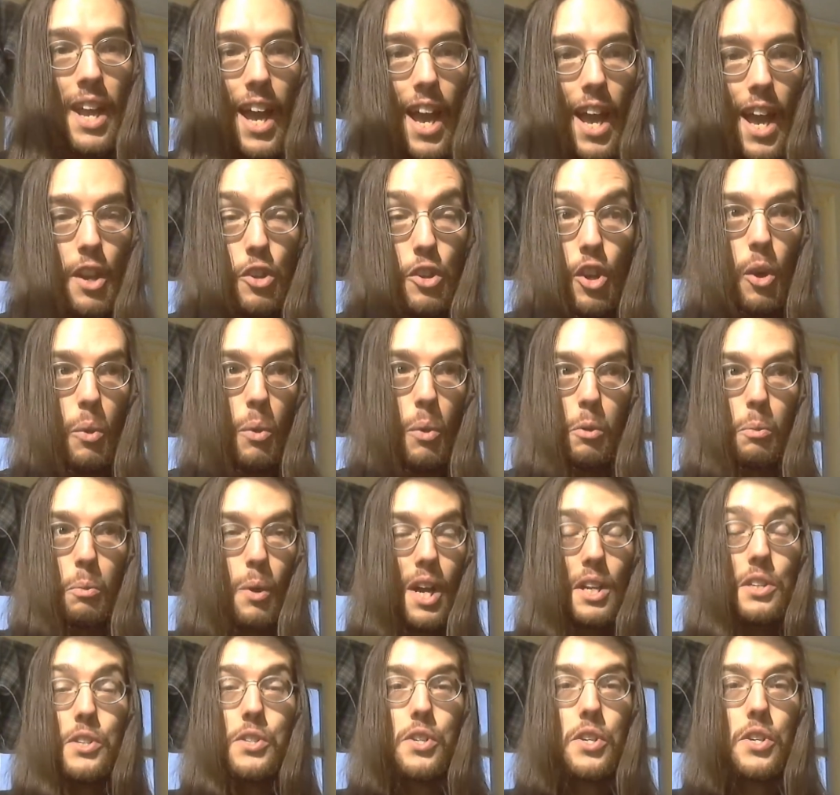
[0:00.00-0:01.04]
And no one
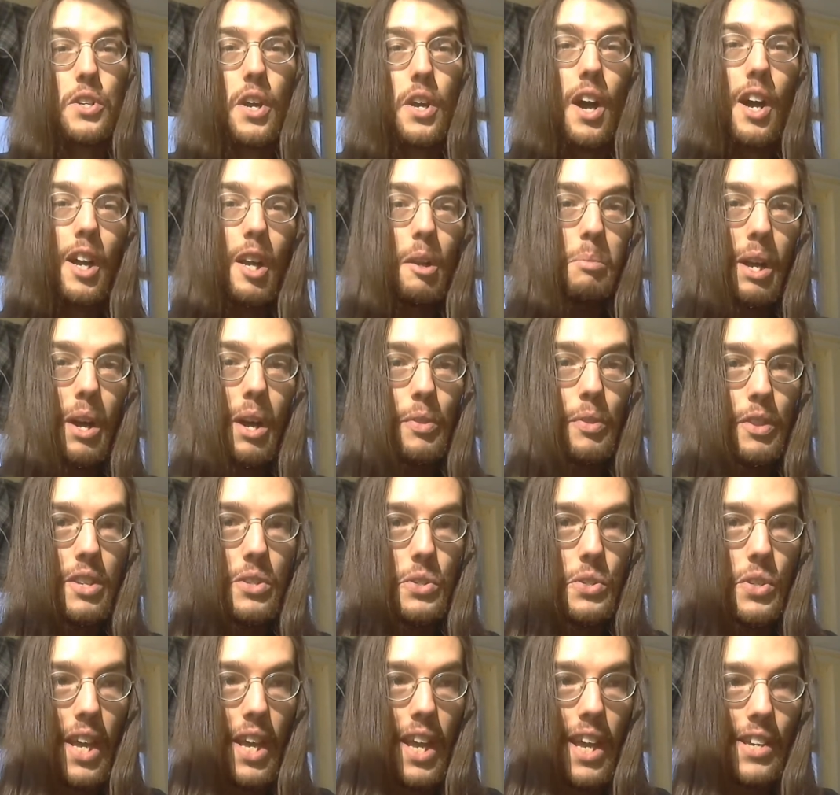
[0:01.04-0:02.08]
wants to talk about
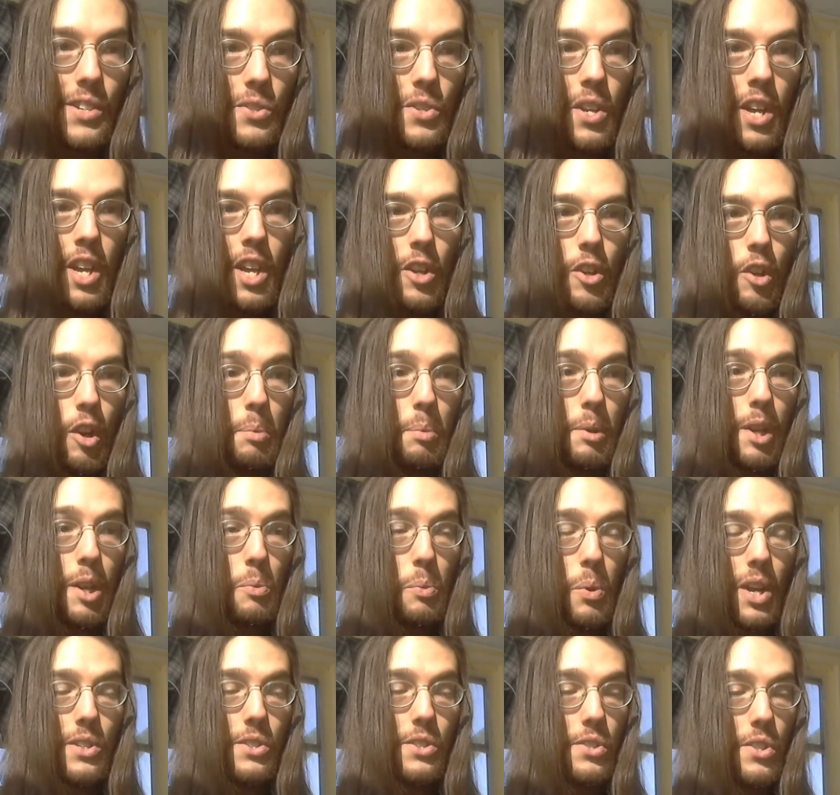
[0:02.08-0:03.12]
this case. Nobody
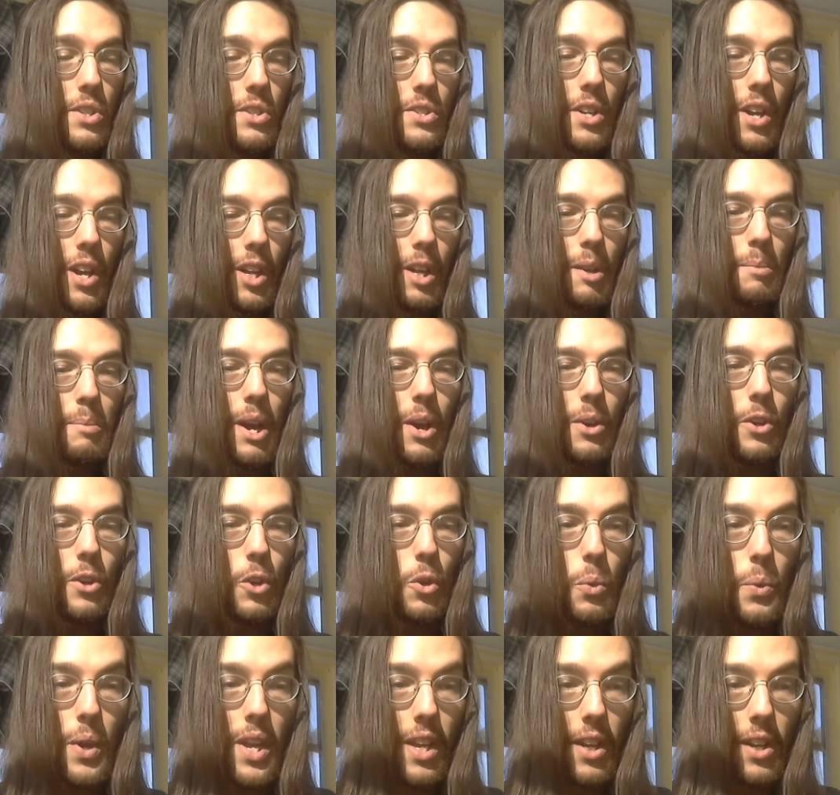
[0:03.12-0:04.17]
wants to talk about
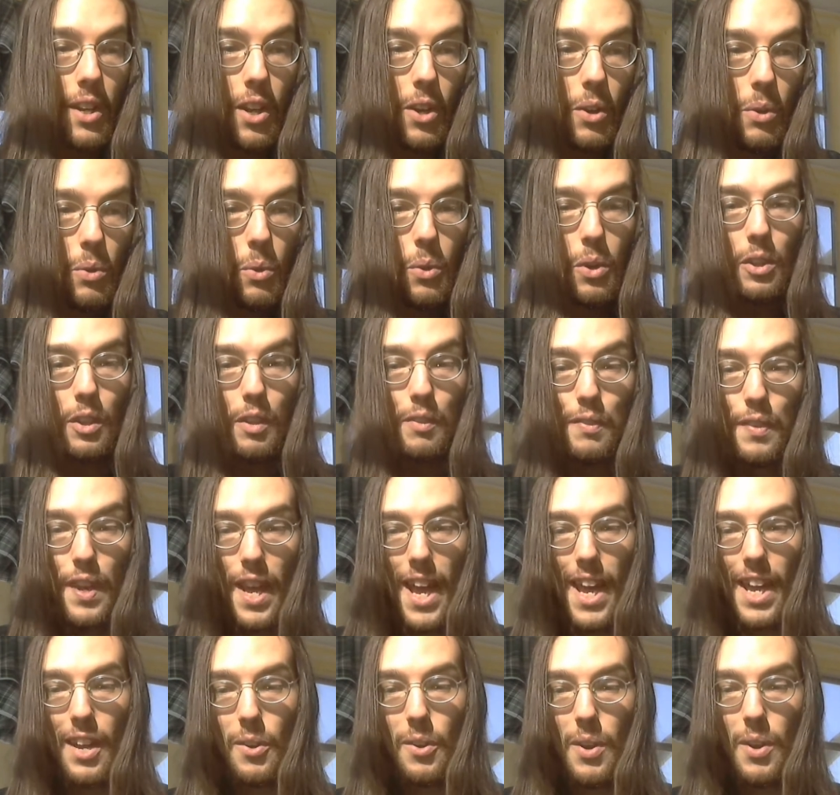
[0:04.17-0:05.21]
Aquino or
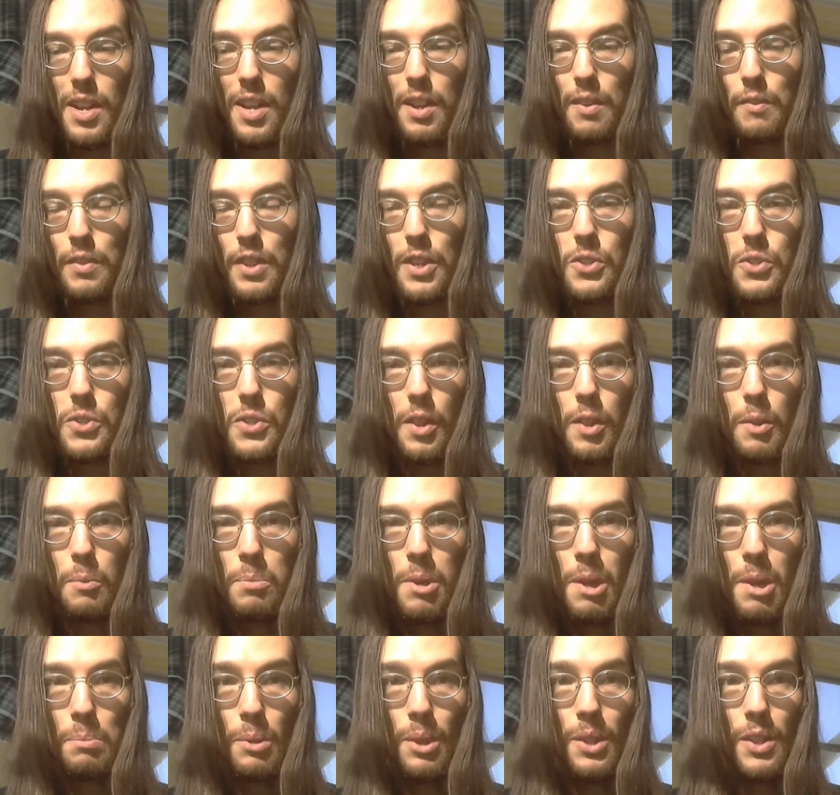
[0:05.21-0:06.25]
LaVey or any of these other
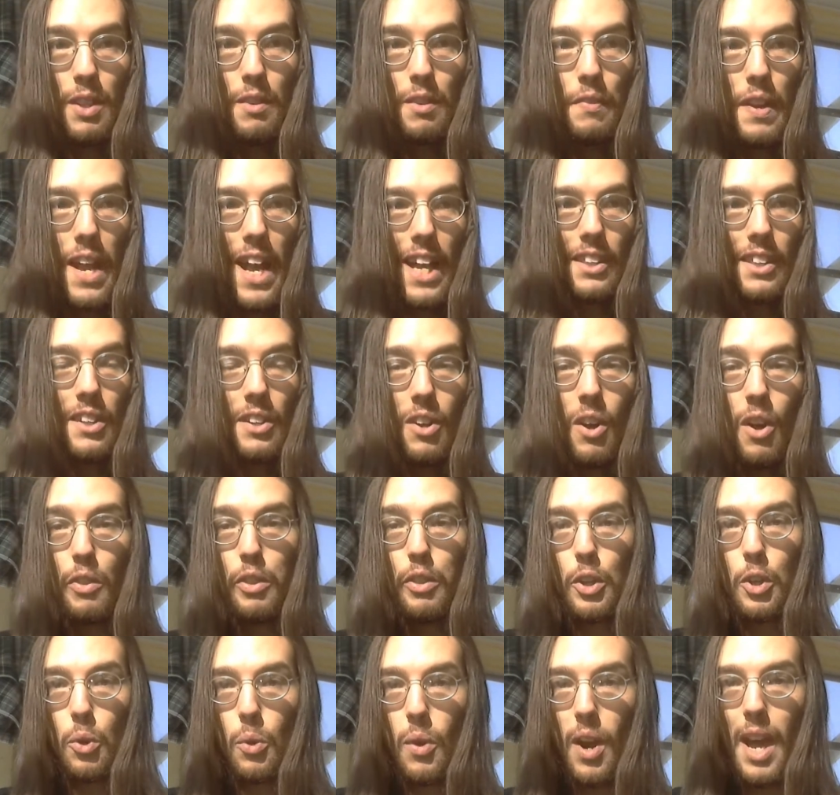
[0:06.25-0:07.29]
people and the fact that all
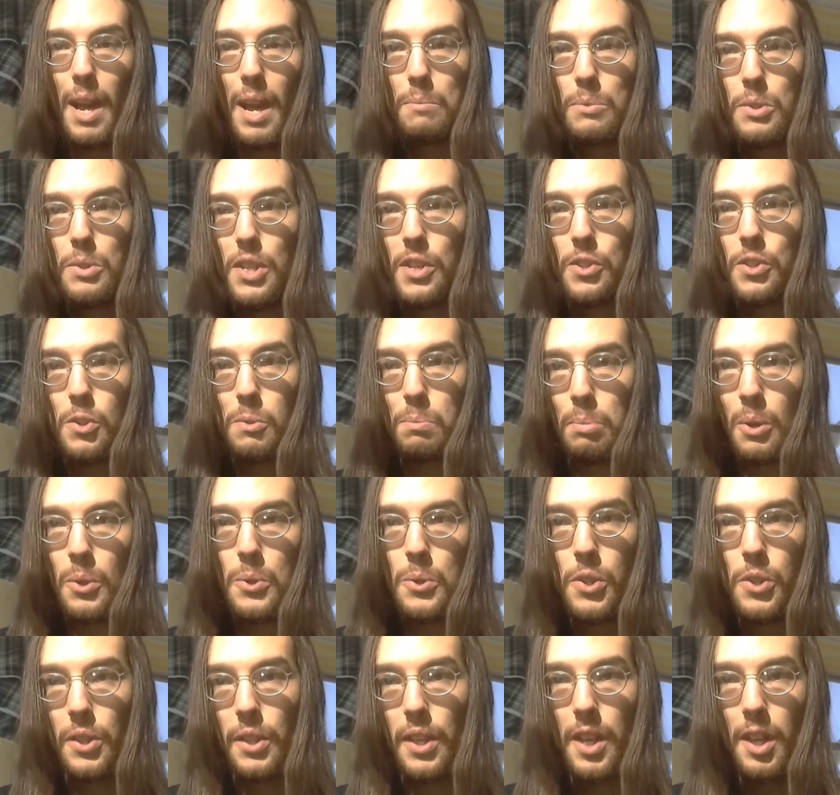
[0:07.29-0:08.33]
the crimes they
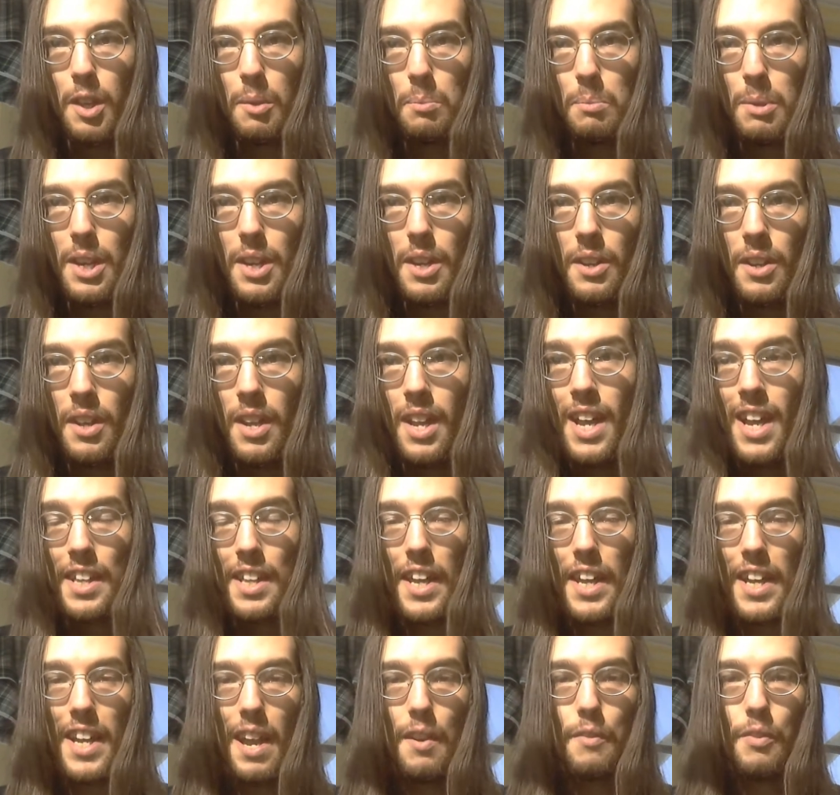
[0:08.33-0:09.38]
supposedly committed,
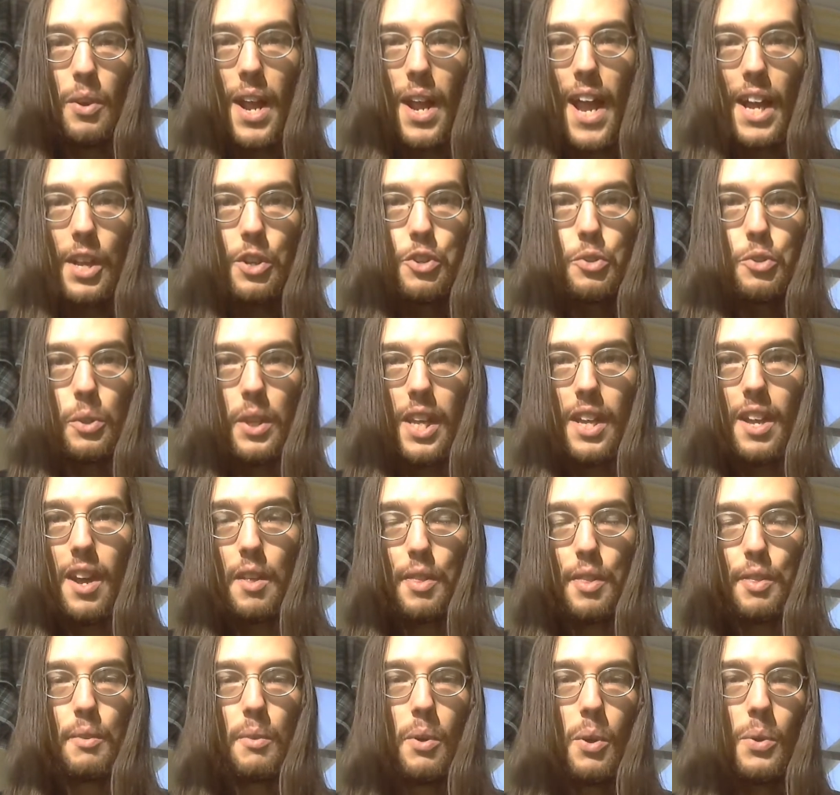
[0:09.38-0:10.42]
they never actually
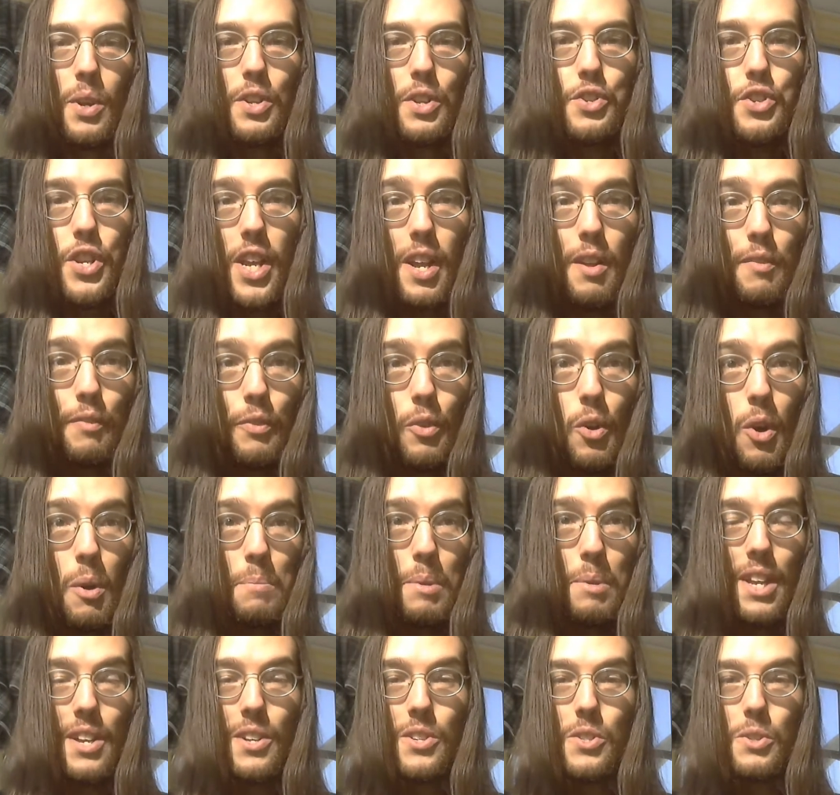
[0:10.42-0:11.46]
got thrown in jail for
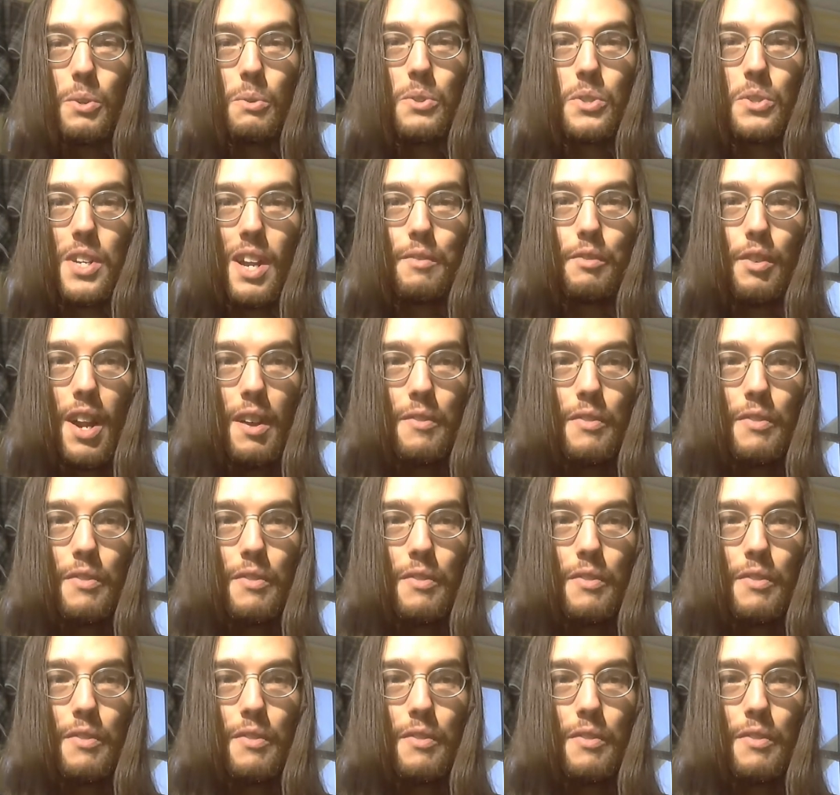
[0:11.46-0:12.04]
because there was never